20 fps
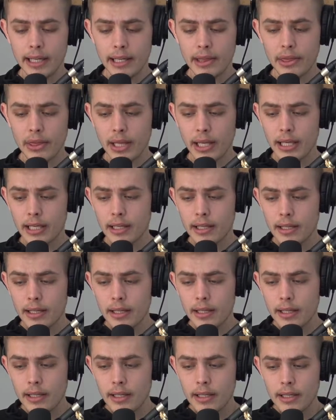I think
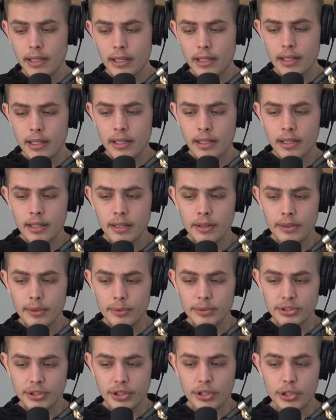there
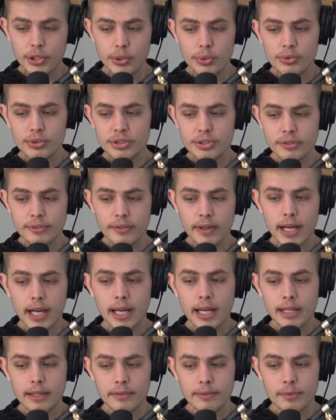was a huge
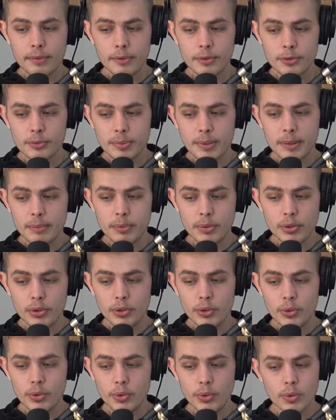divide of those people
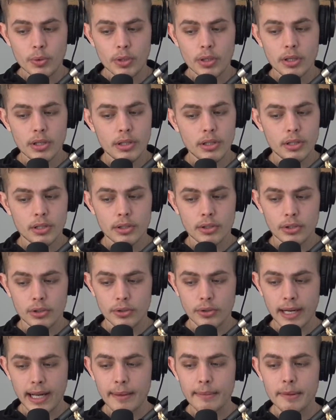who
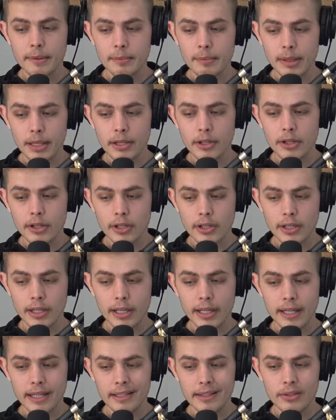grabbed the mirror
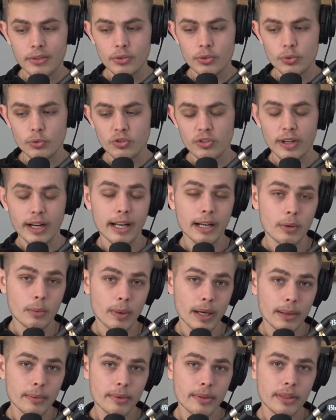and ran
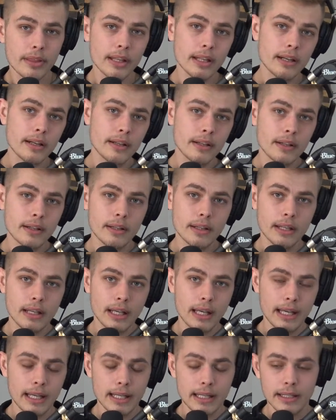away with it
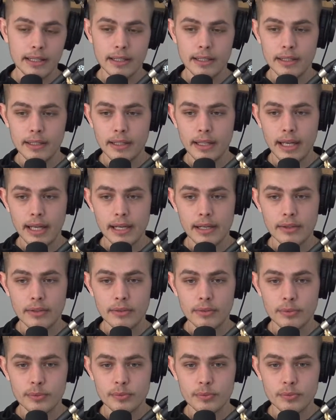and and
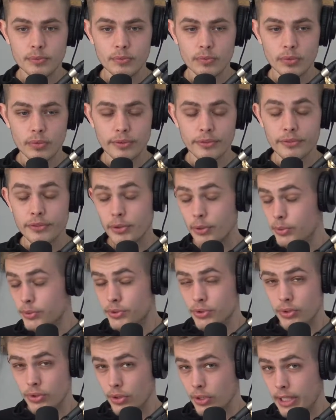
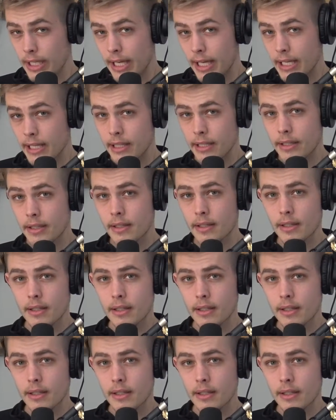refused to look at it